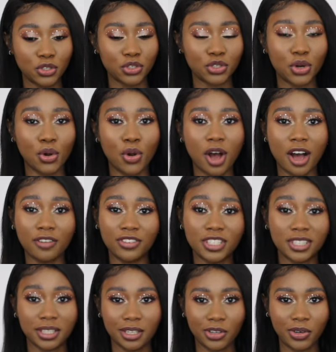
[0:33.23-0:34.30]
So
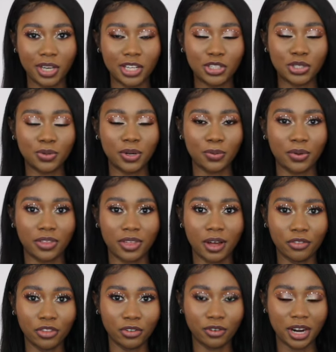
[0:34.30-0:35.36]
obviously you can do it
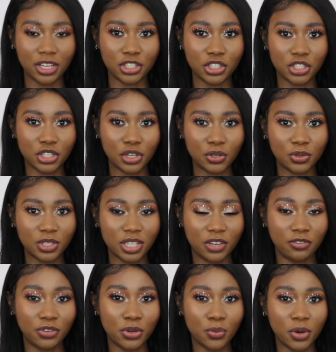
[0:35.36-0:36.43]
without the rhinestones
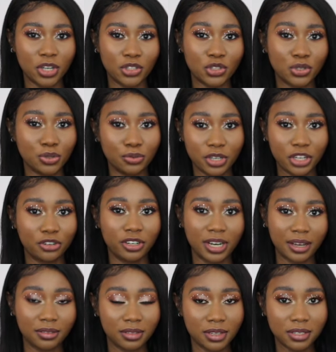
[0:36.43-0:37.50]
if you want to
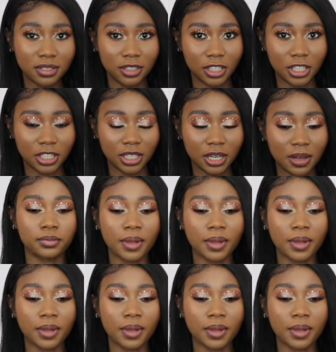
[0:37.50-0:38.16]
recreate this look.